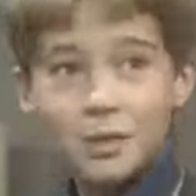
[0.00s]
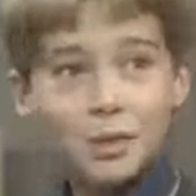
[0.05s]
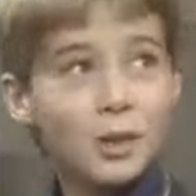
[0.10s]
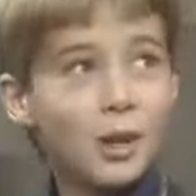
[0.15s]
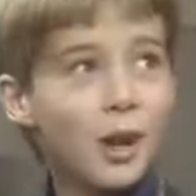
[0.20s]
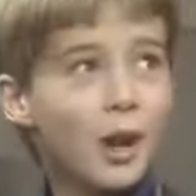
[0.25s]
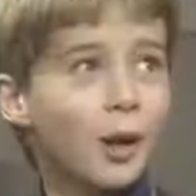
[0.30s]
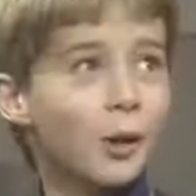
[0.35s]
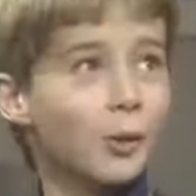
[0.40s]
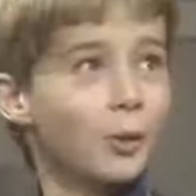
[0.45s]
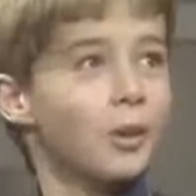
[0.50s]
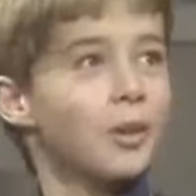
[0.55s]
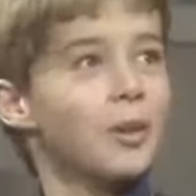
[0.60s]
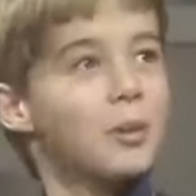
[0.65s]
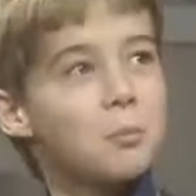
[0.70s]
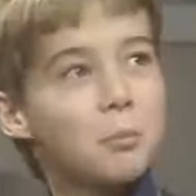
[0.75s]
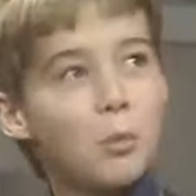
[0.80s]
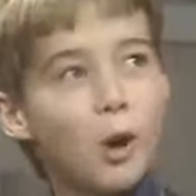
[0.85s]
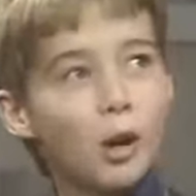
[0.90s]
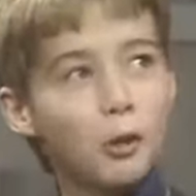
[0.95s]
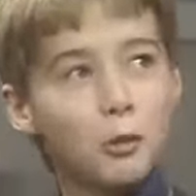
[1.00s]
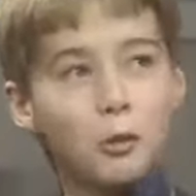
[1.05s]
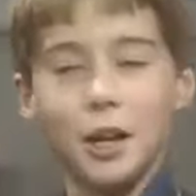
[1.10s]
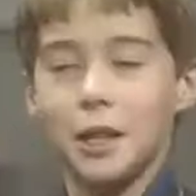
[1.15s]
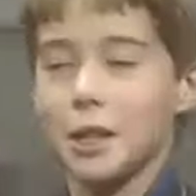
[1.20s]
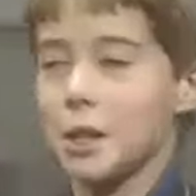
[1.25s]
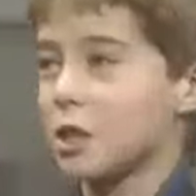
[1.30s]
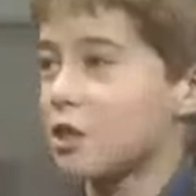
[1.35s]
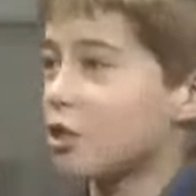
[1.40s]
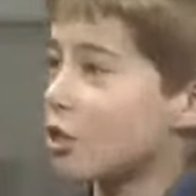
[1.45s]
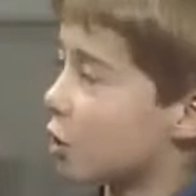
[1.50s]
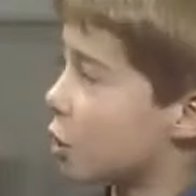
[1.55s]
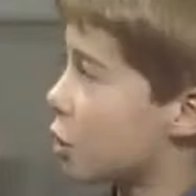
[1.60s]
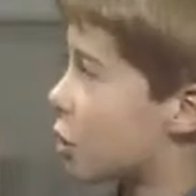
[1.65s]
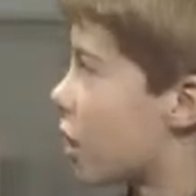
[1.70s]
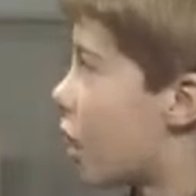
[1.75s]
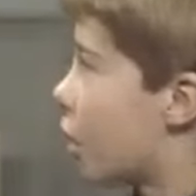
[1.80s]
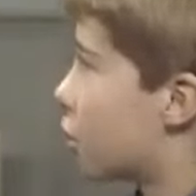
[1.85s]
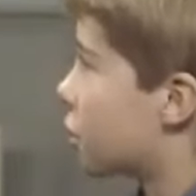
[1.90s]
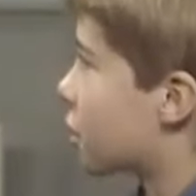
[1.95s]
No. My granny's not
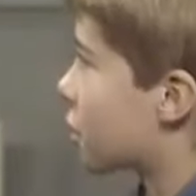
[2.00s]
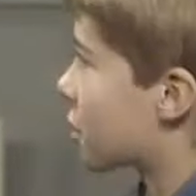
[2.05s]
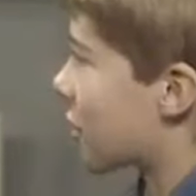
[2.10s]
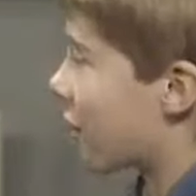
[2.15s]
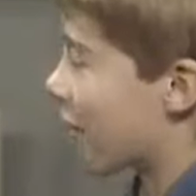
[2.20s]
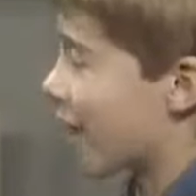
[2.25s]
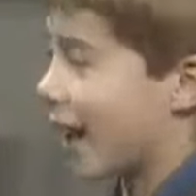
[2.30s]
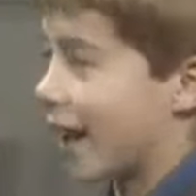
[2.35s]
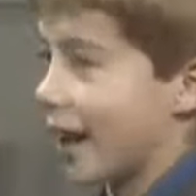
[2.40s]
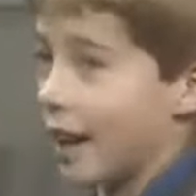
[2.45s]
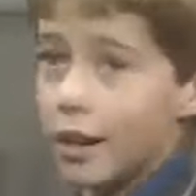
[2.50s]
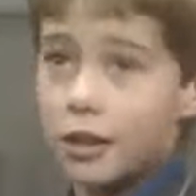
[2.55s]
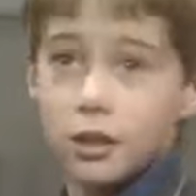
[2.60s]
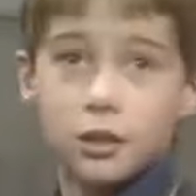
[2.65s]
as old as that.